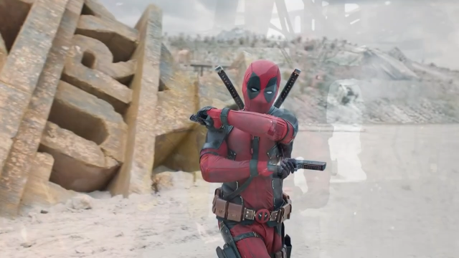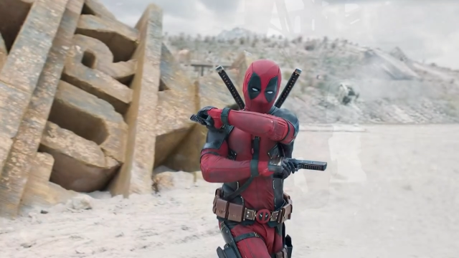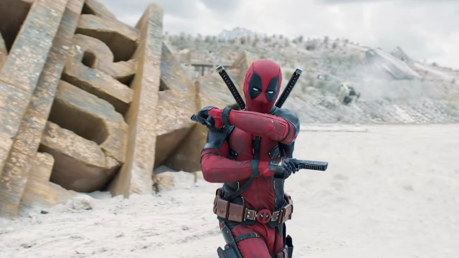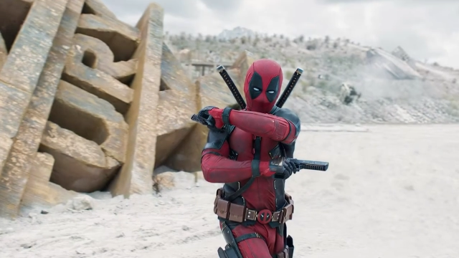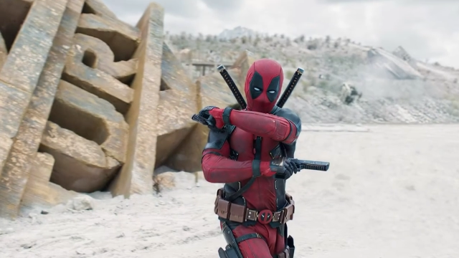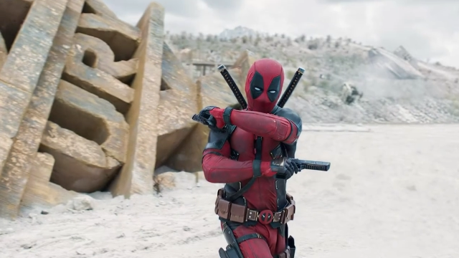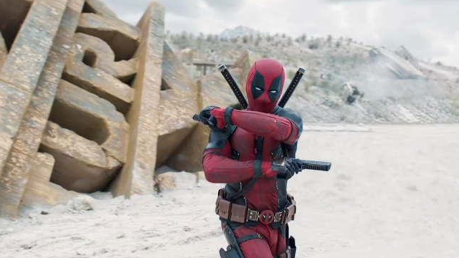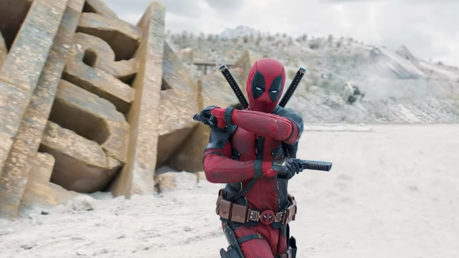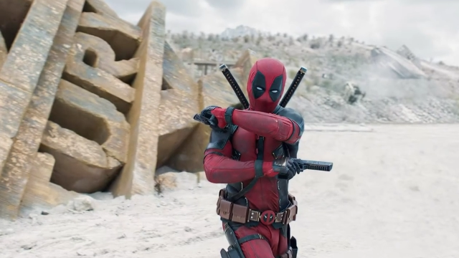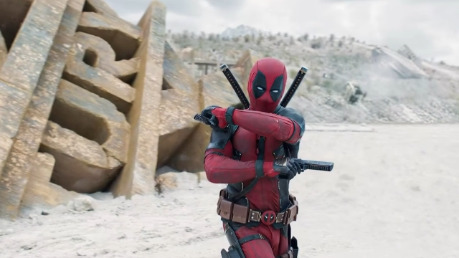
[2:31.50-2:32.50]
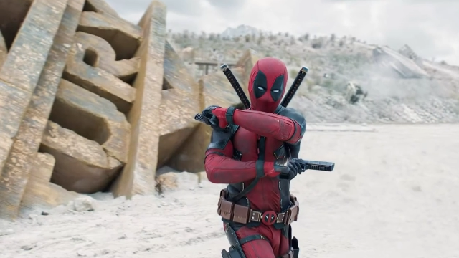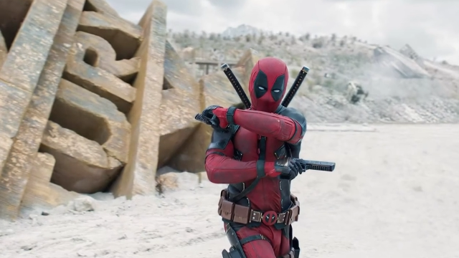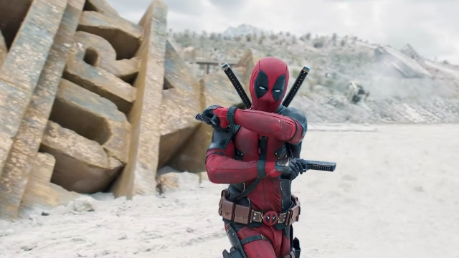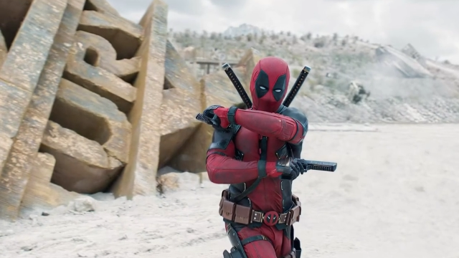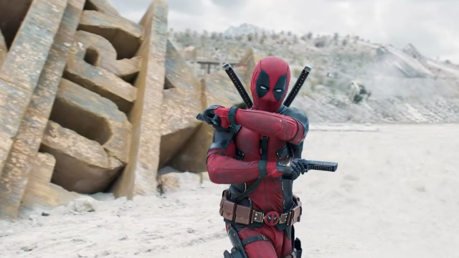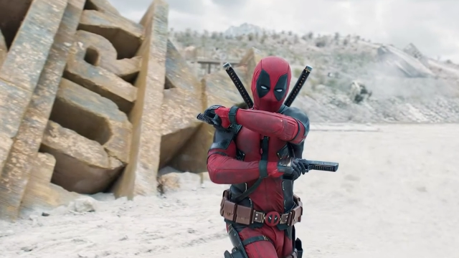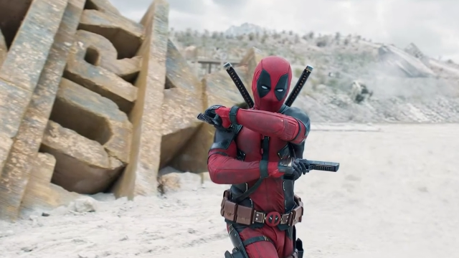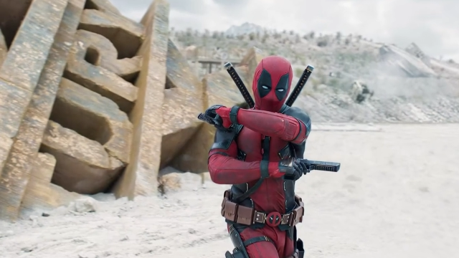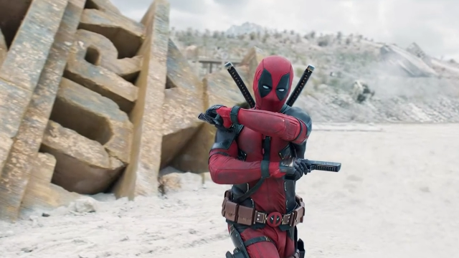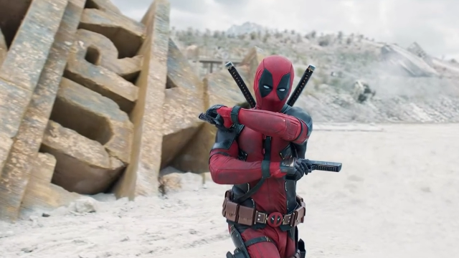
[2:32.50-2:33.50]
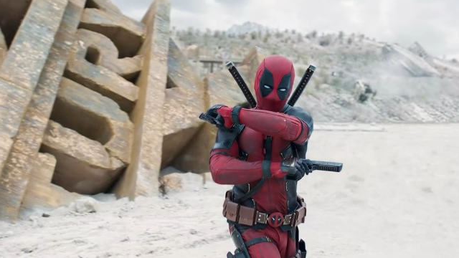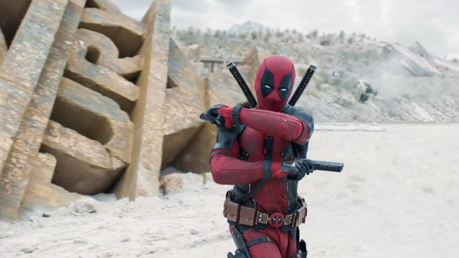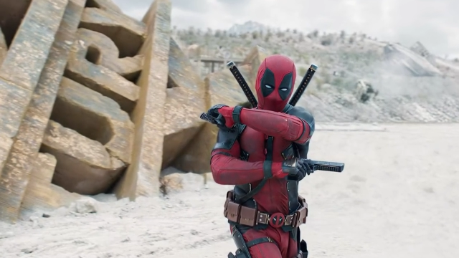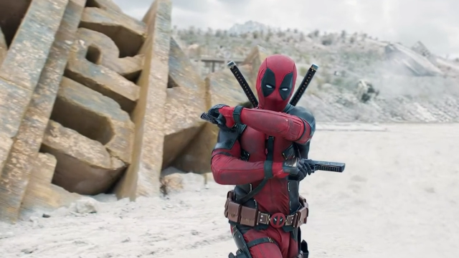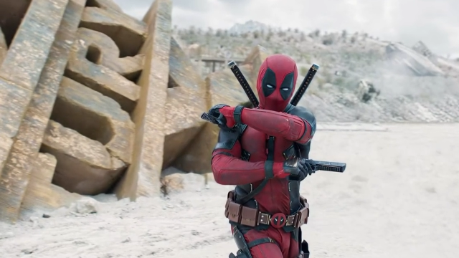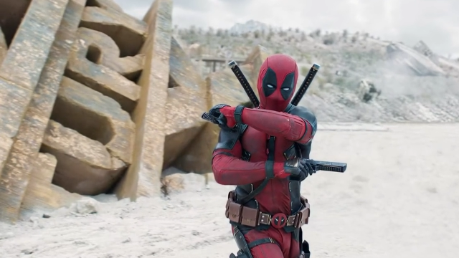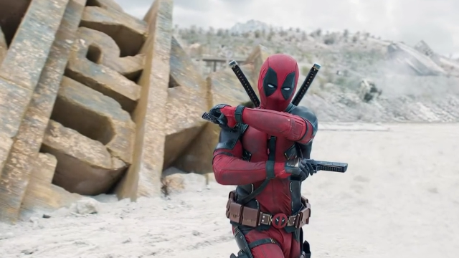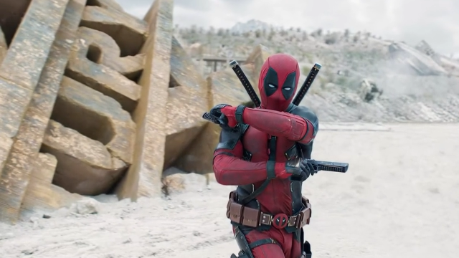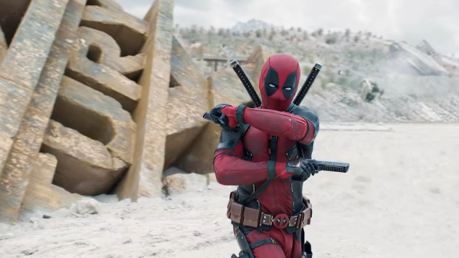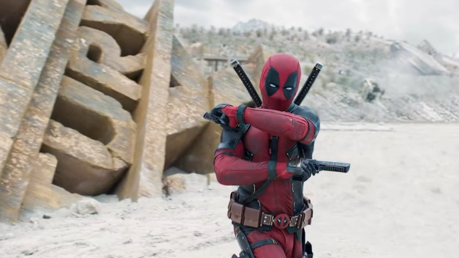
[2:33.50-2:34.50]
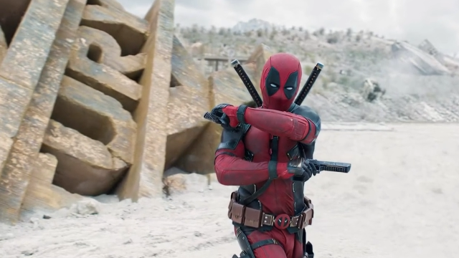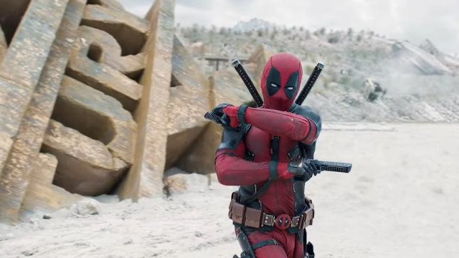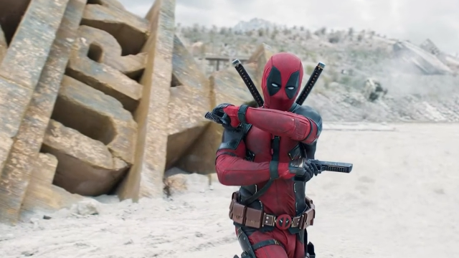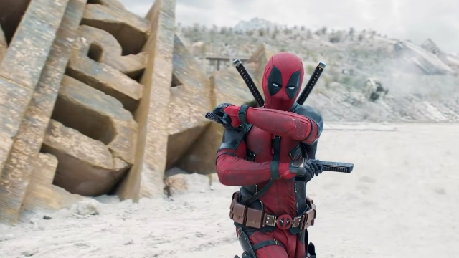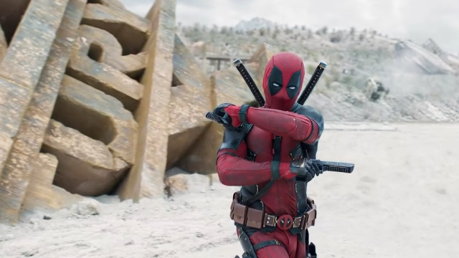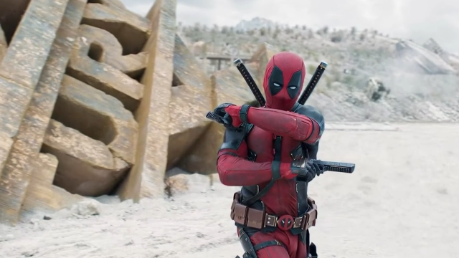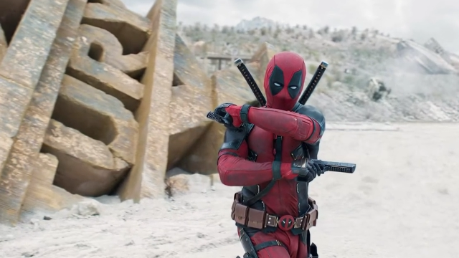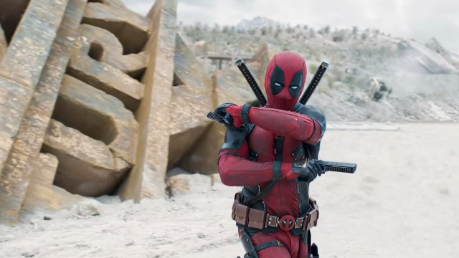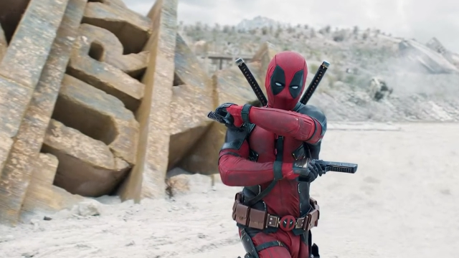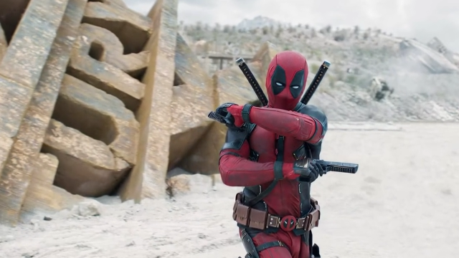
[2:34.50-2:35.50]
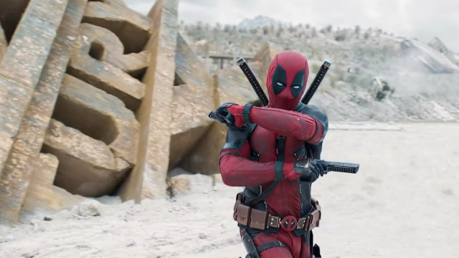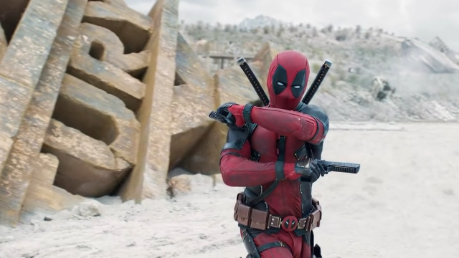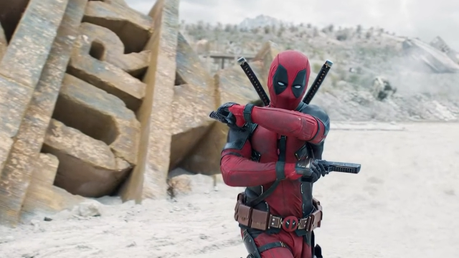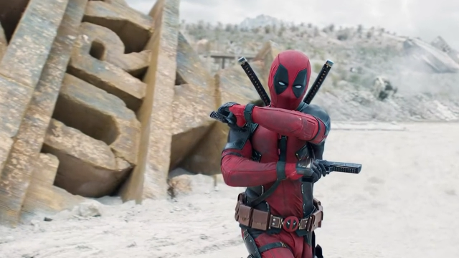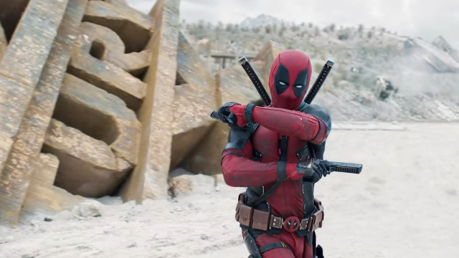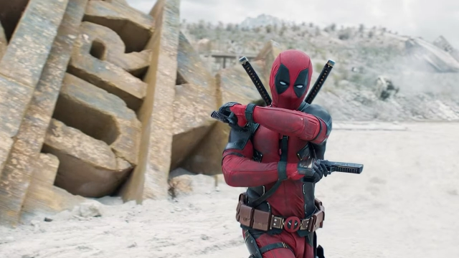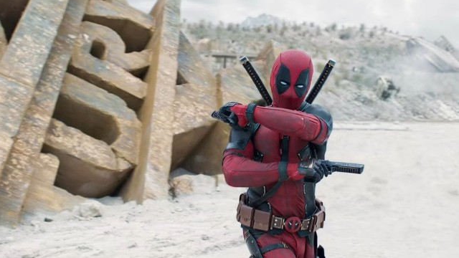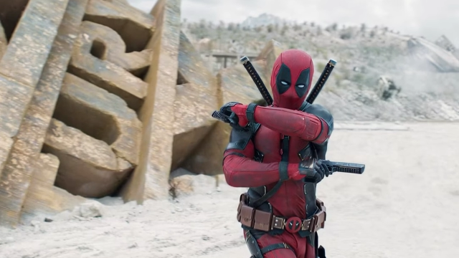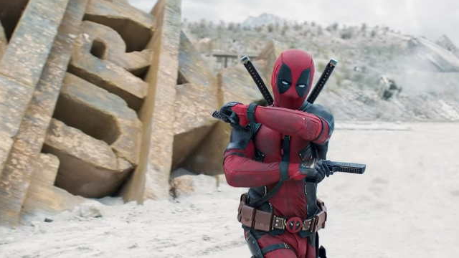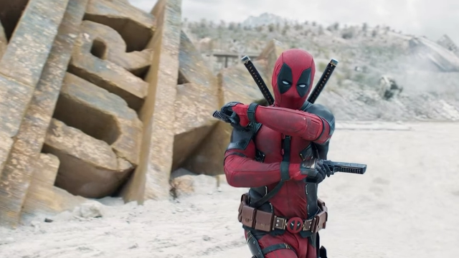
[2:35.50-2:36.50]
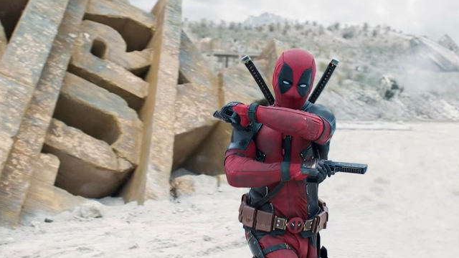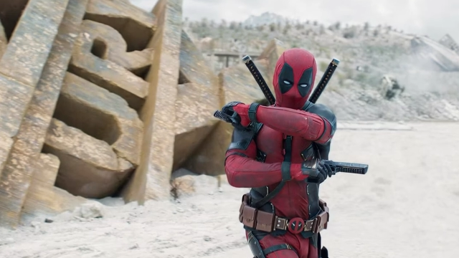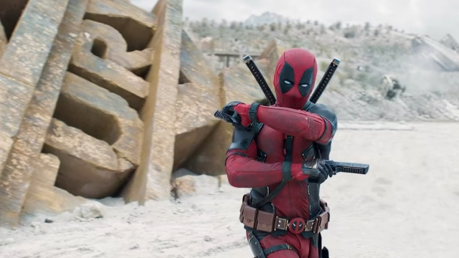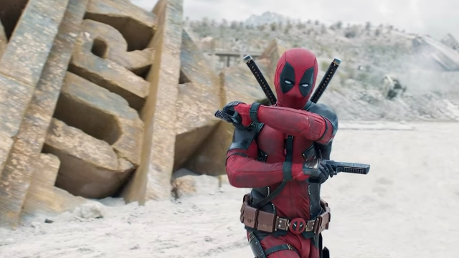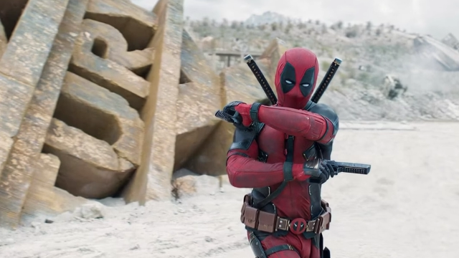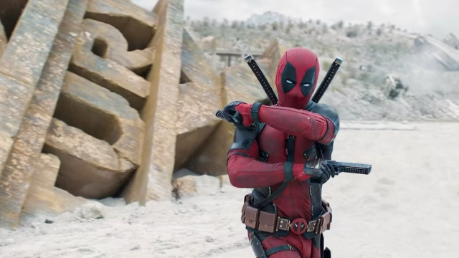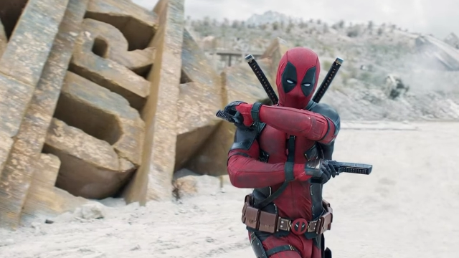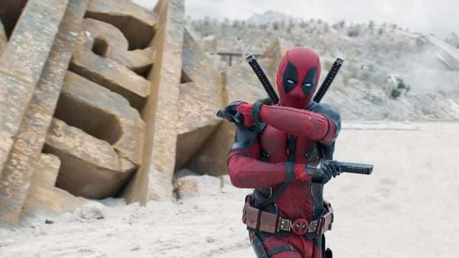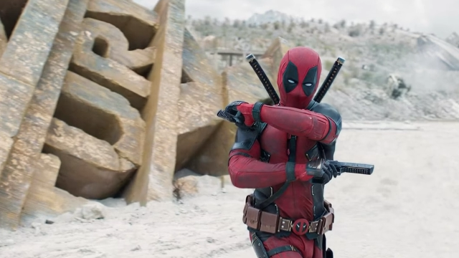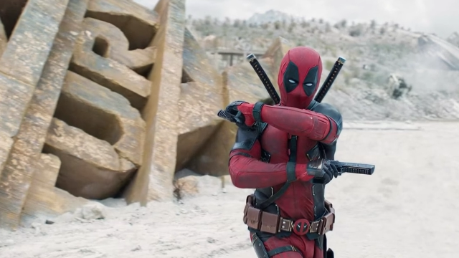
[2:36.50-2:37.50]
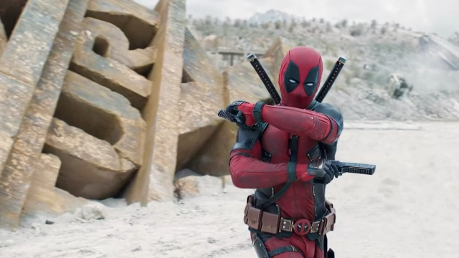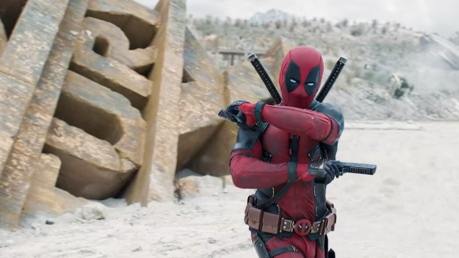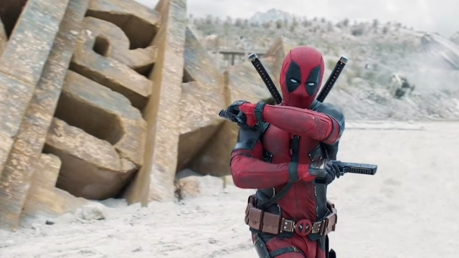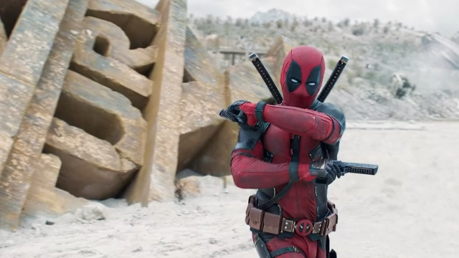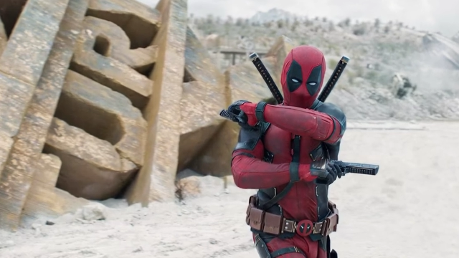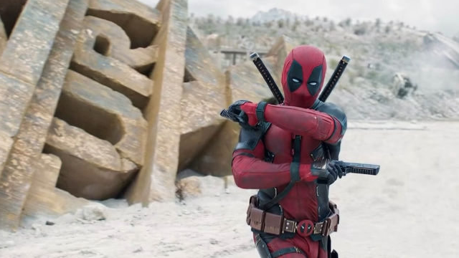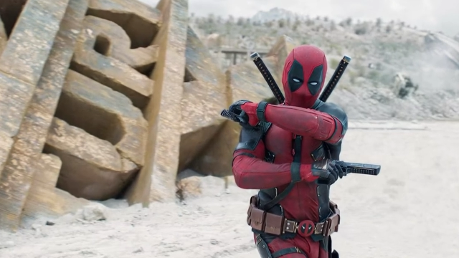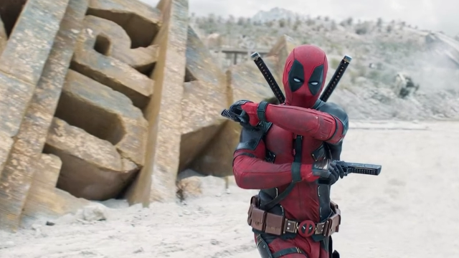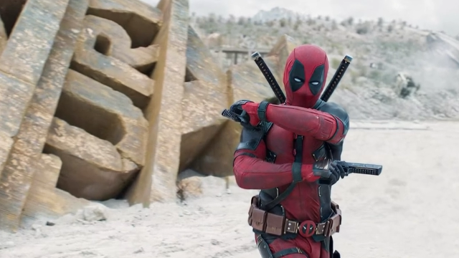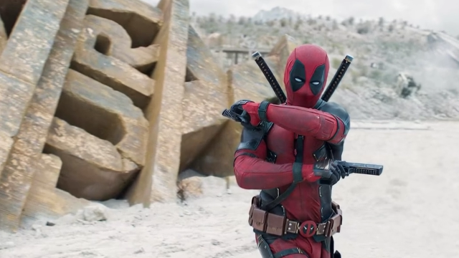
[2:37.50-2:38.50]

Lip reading: Nobody's mouth can be seen.